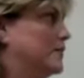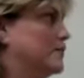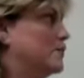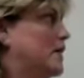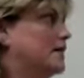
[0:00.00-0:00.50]

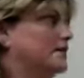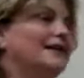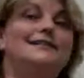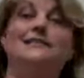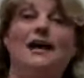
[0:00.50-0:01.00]
Well,
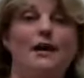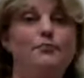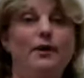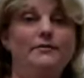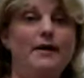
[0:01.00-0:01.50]
it's type
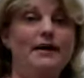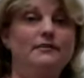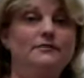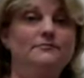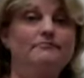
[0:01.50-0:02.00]
1
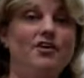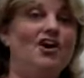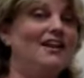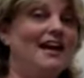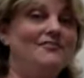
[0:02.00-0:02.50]
metal.
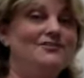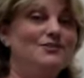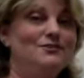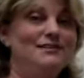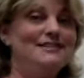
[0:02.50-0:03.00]
All I have to
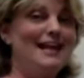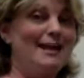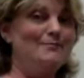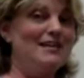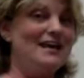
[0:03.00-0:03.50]
do is
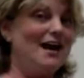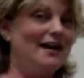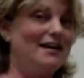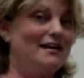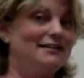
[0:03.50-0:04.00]
name the
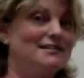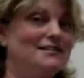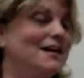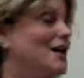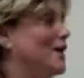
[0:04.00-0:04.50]
ions.
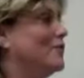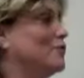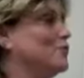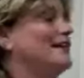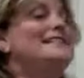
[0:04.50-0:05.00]
The
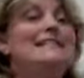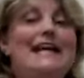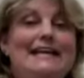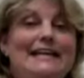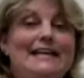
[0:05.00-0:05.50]
reason
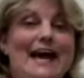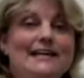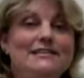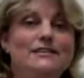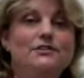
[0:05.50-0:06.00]
I need to
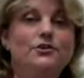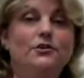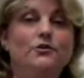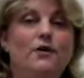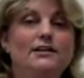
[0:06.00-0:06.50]
ask this
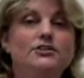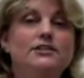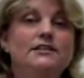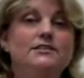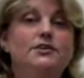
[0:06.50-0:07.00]
third
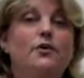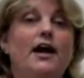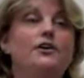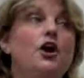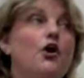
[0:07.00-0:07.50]
question is so I
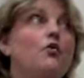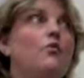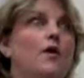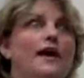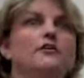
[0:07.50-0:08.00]
know
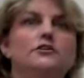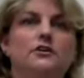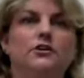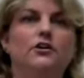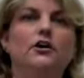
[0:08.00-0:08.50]
where to
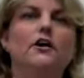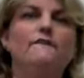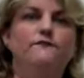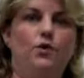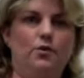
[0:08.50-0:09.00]
look
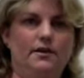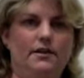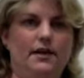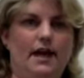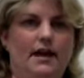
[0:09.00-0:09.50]
for the
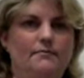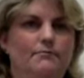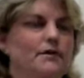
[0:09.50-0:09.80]
name.